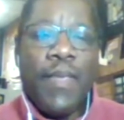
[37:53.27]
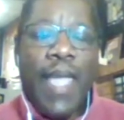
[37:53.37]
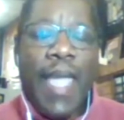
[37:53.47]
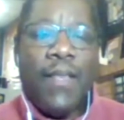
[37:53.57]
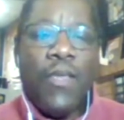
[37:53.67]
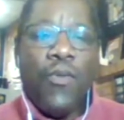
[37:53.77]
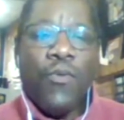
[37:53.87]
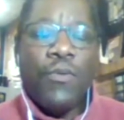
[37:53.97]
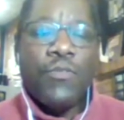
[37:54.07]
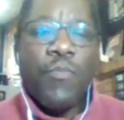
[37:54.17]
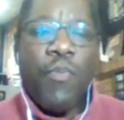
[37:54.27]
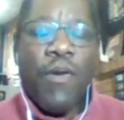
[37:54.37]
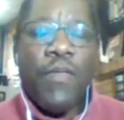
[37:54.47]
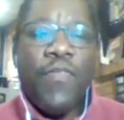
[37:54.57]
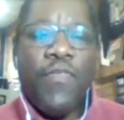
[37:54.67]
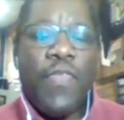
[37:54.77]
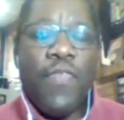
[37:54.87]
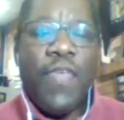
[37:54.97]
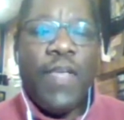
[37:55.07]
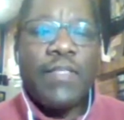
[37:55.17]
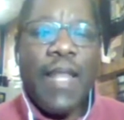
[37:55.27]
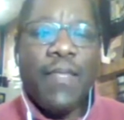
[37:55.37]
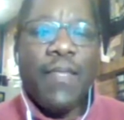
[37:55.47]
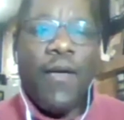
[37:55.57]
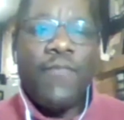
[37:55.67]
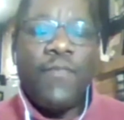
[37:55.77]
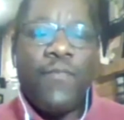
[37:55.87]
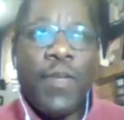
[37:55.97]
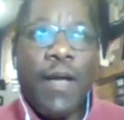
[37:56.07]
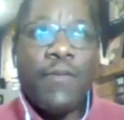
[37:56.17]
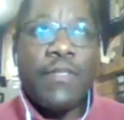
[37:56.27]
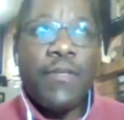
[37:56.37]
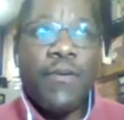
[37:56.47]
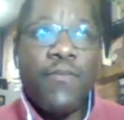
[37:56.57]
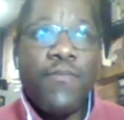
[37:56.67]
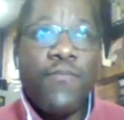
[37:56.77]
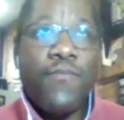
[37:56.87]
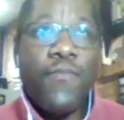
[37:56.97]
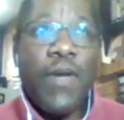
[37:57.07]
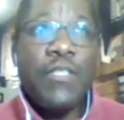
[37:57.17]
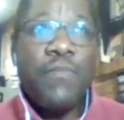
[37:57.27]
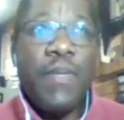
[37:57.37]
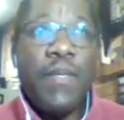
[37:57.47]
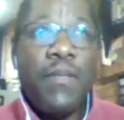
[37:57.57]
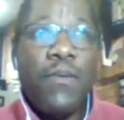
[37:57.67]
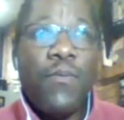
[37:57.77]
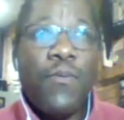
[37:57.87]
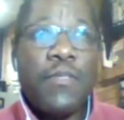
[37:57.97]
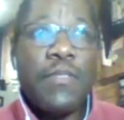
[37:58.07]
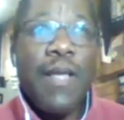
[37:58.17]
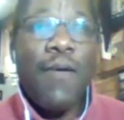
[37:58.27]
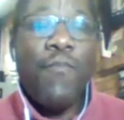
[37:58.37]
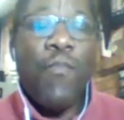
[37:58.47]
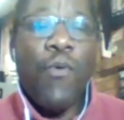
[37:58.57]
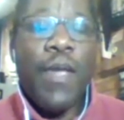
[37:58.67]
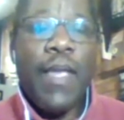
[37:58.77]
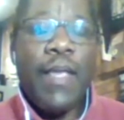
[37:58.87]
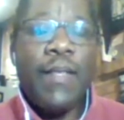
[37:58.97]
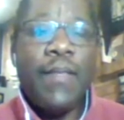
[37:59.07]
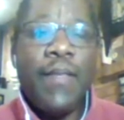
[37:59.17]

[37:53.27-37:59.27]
And, those are part of the things that I loved. When I was a freshman or sophomore in